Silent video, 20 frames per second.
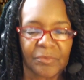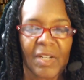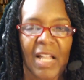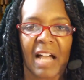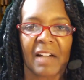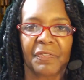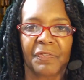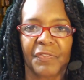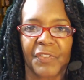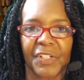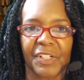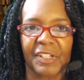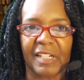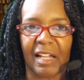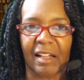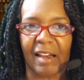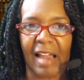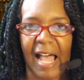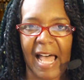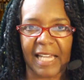i figured
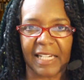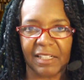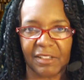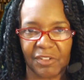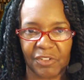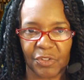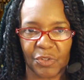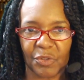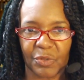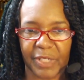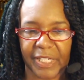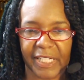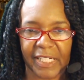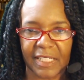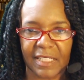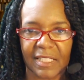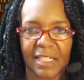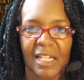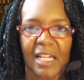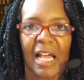out how to do
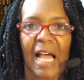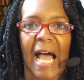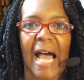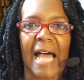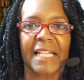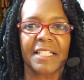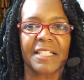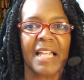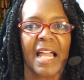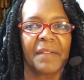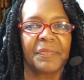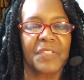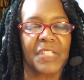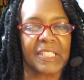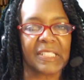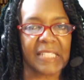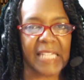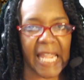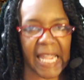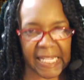it I just have to
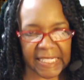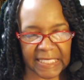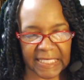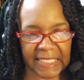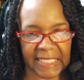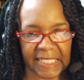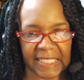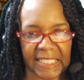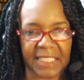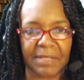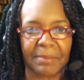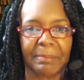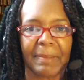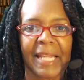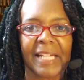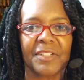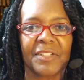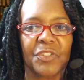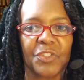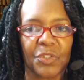test it to
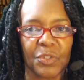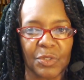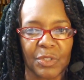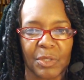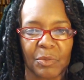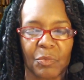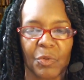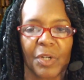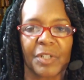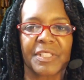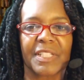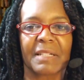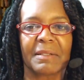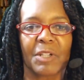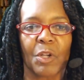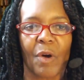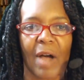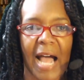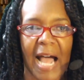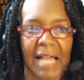make sure it works and
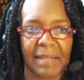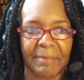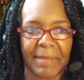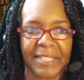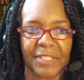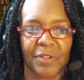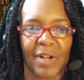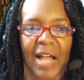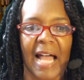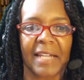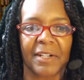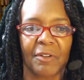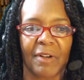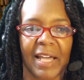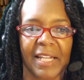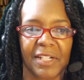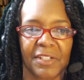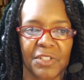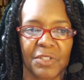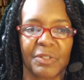know I make sure I know
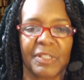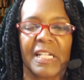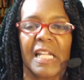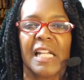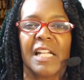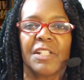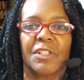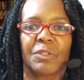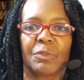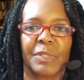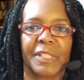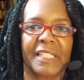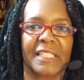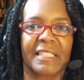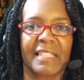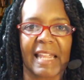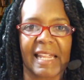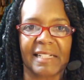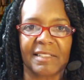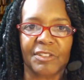how to do it so we can
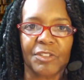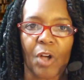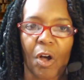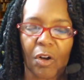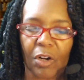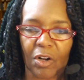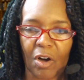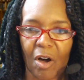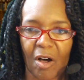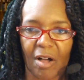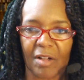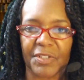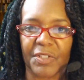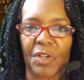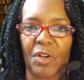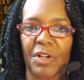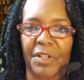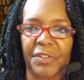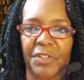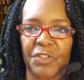take calls
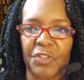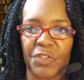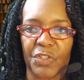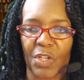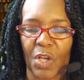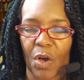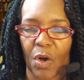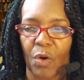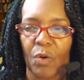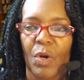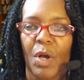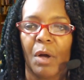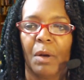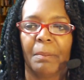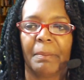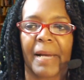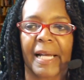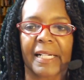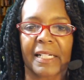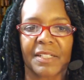on the show.
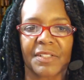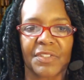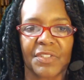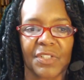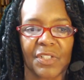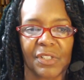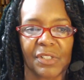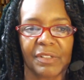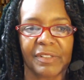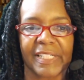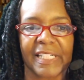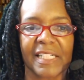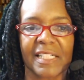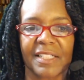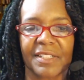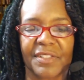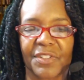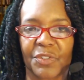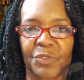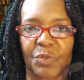My concern
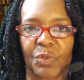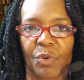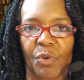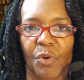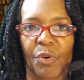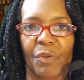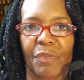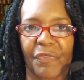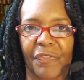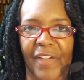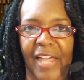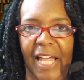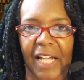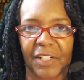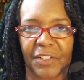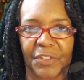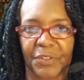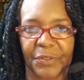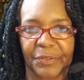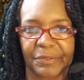is the troll
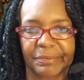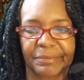factor.